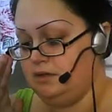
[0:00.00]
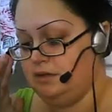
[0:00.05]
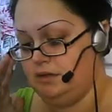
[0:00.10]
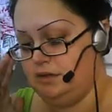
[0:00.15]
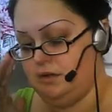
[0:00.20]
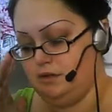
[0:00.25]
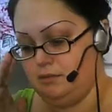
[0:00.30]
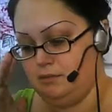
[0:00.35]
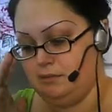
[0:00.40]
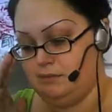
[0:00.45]

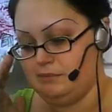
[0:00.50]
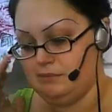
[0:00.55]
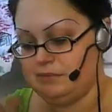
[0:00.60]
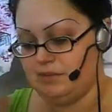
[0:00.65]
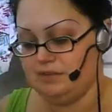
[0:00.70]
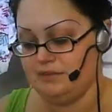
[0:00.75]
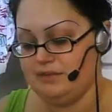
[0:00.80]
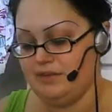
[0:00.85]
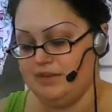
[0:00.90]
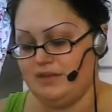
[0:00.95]
Um,
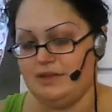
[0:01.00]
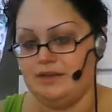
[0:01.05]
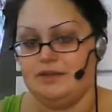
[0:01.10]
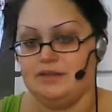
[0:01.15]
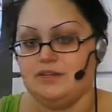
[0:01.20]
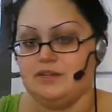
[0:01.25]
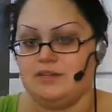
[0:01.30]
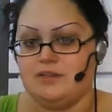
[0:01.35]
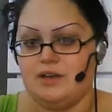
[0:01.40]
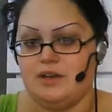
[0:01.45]
don't get
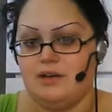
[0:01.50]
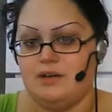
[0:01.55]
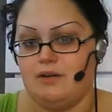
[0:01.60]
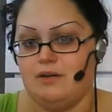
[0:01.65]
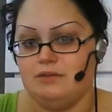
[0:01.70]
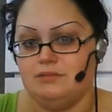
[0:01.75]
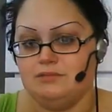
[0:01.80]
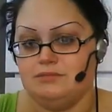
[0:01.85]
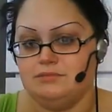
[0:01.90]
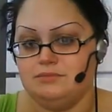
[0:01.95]

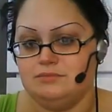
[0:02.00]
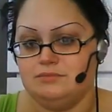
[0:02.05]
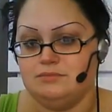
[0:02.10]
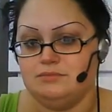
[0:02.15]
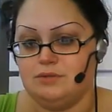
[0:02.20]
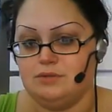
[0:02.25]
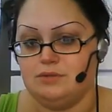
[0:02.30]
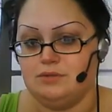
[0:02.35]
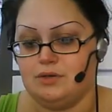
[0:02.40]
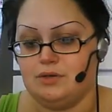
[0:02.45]
gel
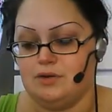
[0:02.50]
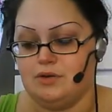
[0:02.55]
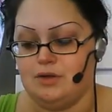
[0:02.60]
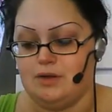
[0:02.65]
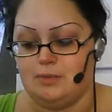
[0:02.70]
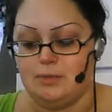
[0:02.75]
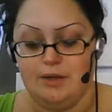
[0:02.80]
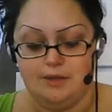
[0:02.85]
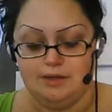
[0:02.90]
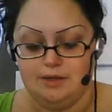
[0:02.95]
or
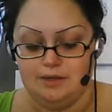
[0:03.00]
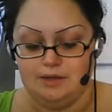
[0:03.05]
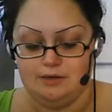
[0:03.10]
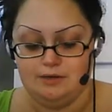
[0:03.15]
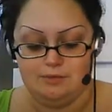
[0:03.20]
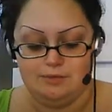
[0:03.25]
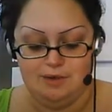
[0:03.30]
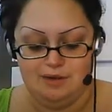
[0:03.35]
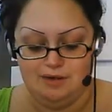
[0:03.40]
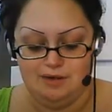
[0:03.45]
cream
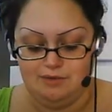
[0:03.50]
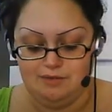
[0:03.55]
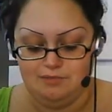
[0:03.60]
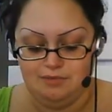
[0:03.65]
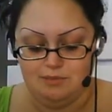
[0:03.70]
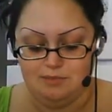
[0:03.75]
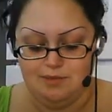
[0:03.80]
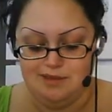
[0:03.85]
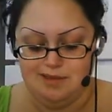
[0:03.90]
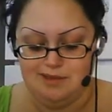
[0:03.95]
eyeliner right off
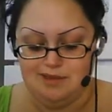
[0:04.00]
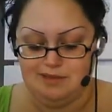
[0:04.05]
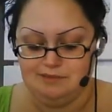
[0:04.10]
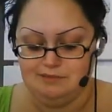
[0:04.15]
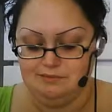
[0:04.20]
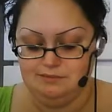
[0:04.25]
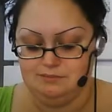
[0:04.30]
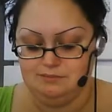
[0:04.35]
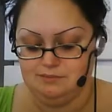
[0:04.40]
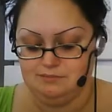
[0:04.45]
the bat.
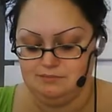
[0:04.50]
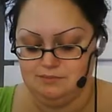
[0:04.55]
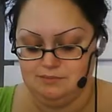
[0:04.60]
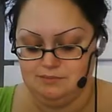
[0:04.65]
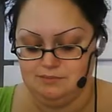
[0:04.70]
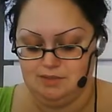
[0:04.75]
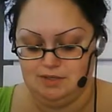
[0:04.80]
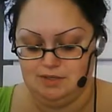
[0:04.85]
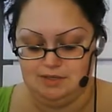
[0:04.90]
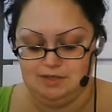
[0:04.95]

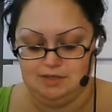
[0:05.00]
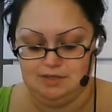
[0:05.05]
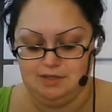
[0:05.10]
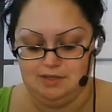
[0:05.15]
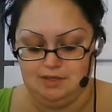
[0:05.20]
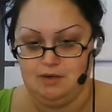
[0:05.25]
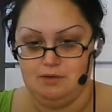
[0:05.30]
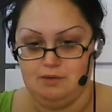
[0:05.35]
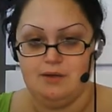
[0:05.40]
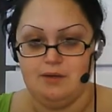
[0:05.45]
You're not going to
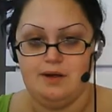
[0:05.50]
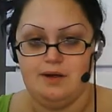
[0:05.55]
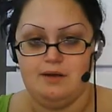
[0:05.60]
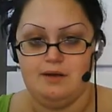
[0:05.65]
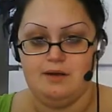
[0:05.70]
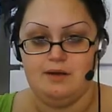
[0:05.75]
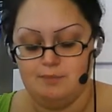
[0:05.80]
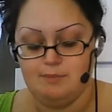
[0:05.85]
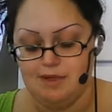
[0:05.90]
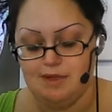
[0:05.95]
need it right
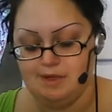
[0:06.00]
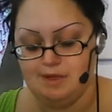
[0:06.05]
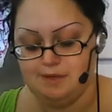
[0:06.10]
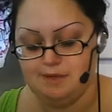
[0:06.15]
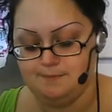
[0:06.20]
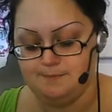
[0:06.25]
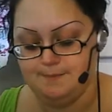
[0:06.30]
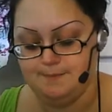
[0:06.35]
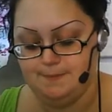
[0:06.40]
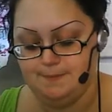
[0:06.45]
off the bat.
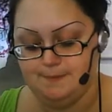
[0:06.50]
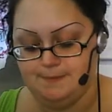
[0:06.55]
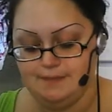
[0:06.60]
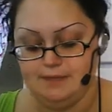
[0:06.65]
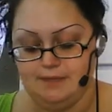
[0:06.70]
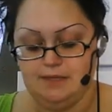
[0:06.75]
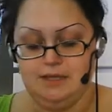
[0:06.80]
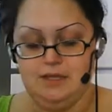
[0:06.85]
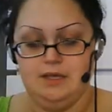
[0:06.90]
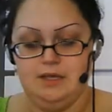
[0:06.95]

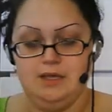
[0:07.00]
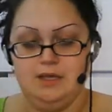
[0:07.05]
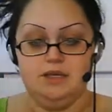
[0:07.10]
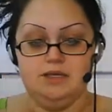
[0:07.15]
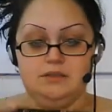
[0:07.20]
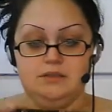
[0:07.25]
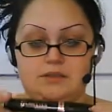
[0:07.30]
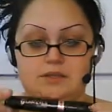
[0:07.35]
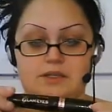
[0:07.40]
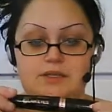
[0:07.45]

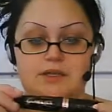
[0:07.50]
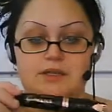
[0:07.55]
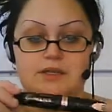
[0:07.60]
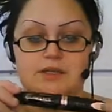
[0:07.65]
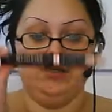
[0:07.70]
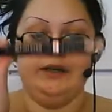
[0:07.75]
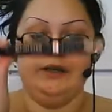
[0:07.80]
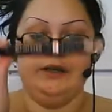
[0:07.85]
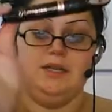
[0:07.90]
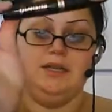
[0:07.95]
Then you're
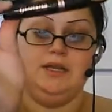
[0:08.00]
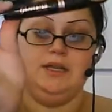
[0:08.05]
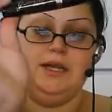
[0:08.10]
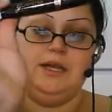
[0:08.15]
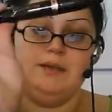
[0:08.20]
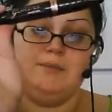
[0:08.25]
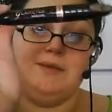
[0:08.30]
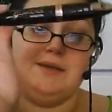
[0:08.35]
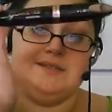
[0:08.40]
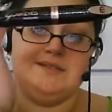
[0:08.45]
going to need
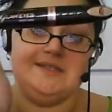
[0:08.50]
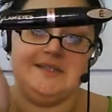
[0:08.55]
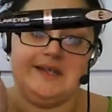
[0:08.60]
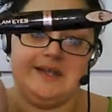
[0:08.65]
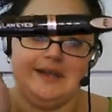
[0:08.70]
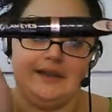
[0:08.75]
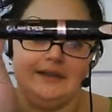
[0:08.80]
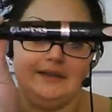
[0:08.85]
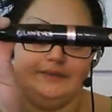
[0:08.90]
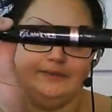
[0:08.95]
a
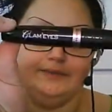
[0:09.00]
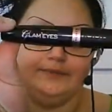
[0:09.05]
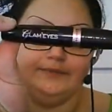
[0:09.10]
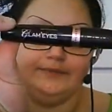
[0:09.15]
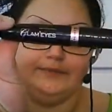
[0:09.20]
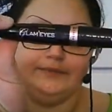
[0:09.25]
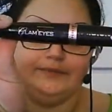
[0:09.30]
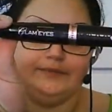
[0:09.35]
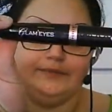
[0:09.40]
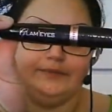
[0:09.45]
mascara.
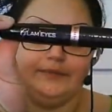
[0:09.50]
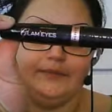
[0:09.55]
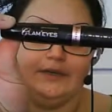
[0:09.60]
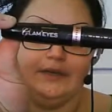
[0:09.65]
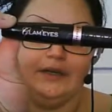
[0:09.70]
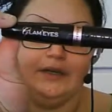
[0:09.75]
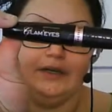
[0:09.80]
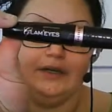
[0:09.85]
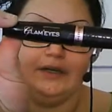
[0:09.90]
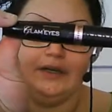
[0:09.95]

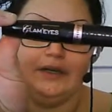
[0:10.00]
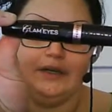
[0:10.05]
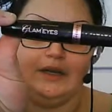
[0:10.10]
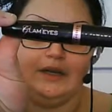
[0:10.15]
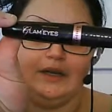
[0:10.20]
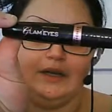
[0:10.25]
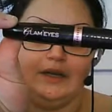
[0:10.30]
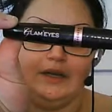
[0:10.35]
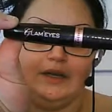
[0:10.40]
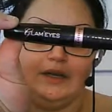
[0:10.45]

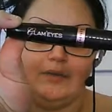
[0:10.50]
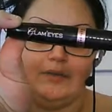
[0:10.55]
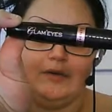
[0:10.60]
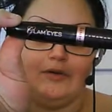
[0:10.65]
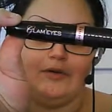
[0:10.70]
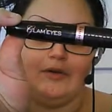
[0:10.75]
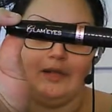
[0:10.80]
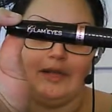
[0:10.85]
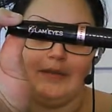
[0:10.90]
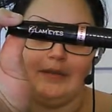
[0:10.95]
I use
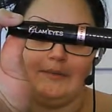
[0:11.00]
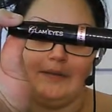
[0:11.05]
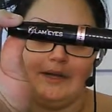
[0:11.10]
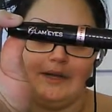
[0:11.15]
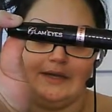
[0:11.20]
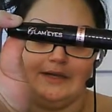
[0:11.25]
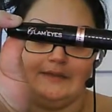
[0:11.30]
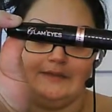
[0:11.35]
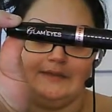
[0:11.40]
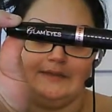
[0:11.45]
Rimmel Glam
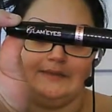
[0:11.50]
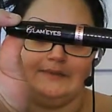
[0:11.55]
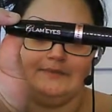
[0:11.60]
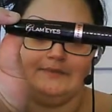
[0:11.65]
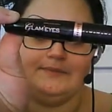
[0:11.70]
Eyes.